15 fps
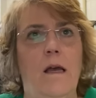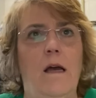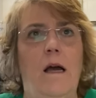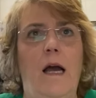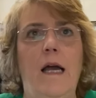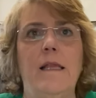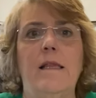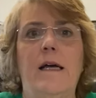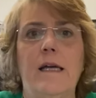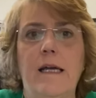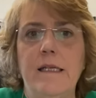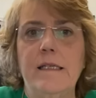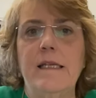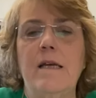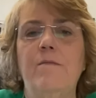And like
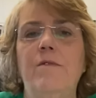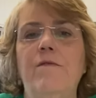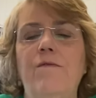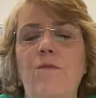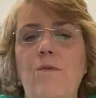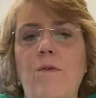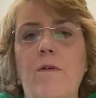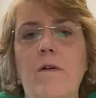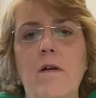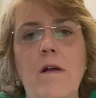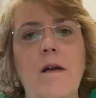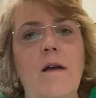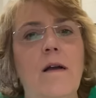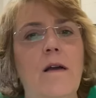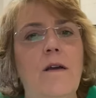I said before,
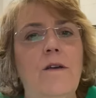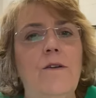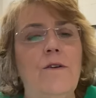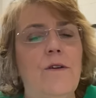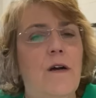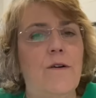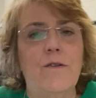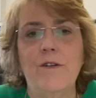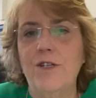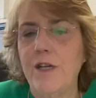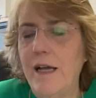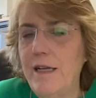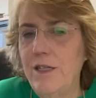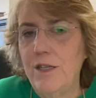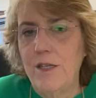you're not going to
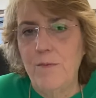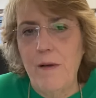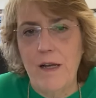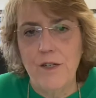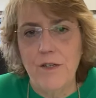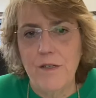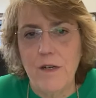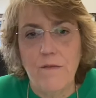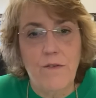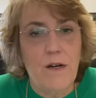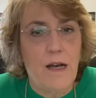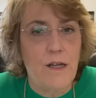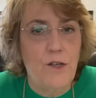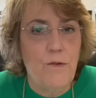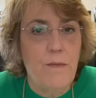change these patients
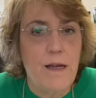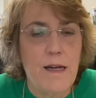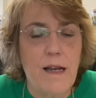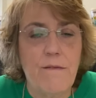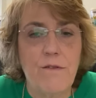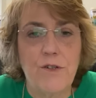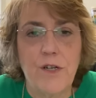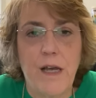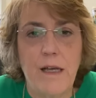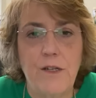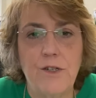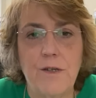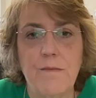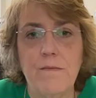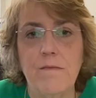overnight. You may never
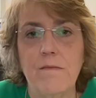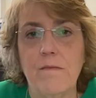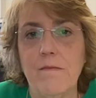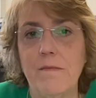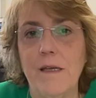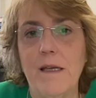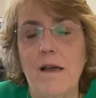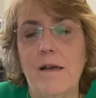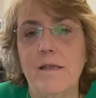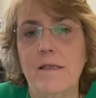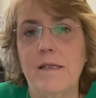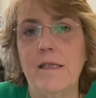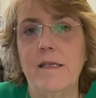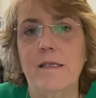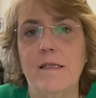change them, because
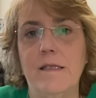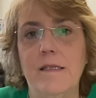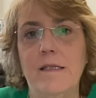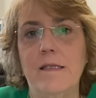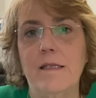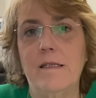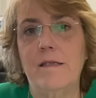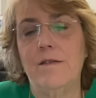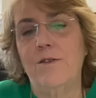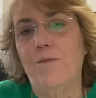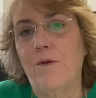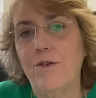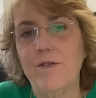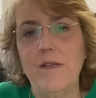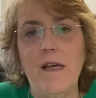your
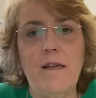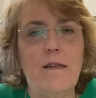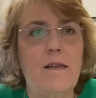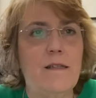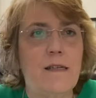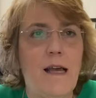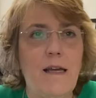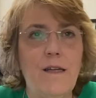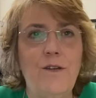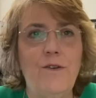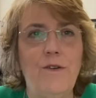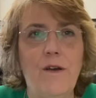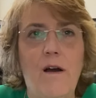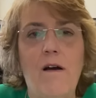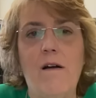personality is kind of who
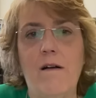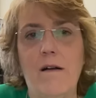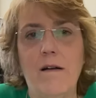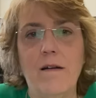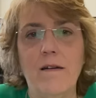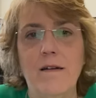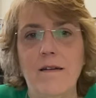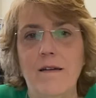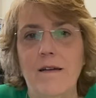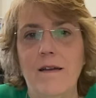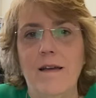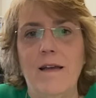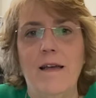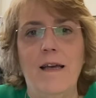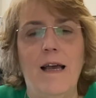you are,
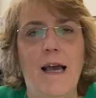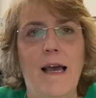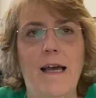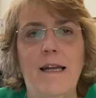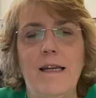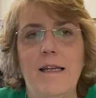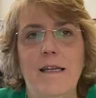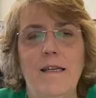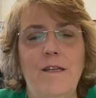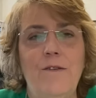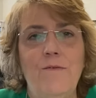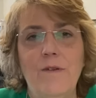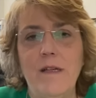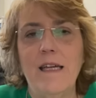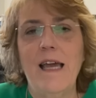and
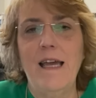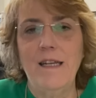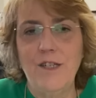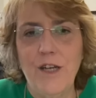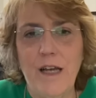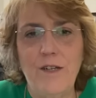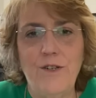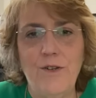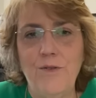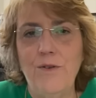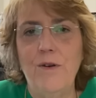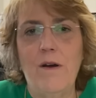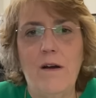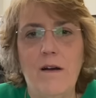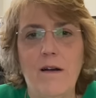you really can't change who
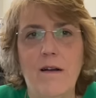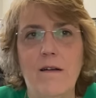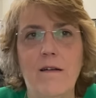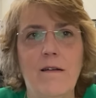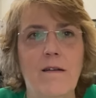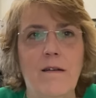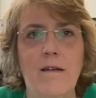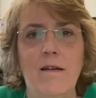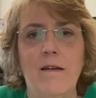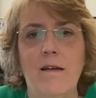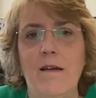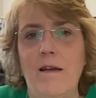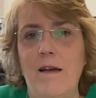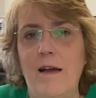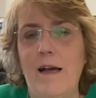you are
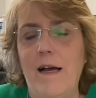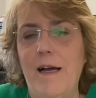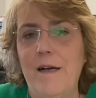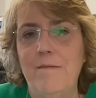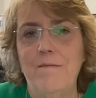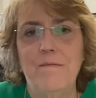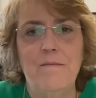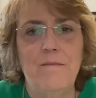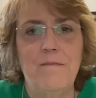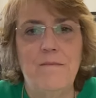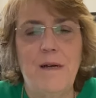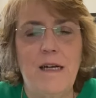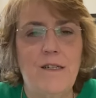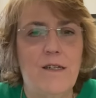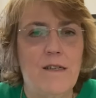
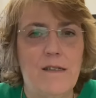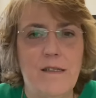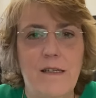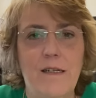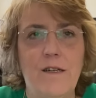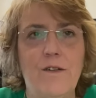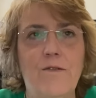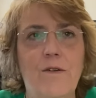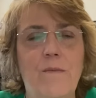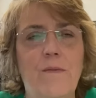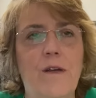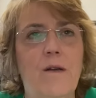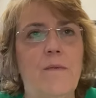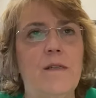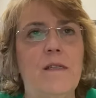by just sitting in a group
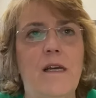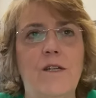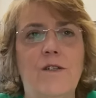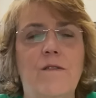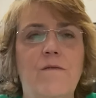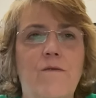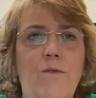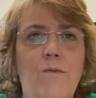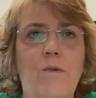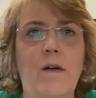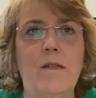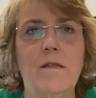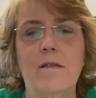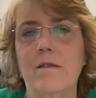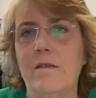therapy session for
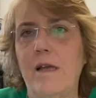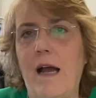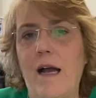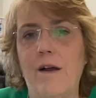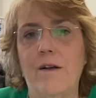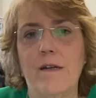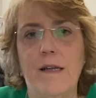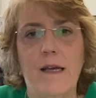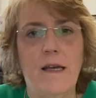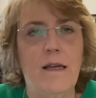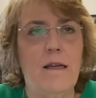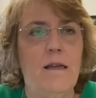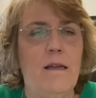1 hour a day.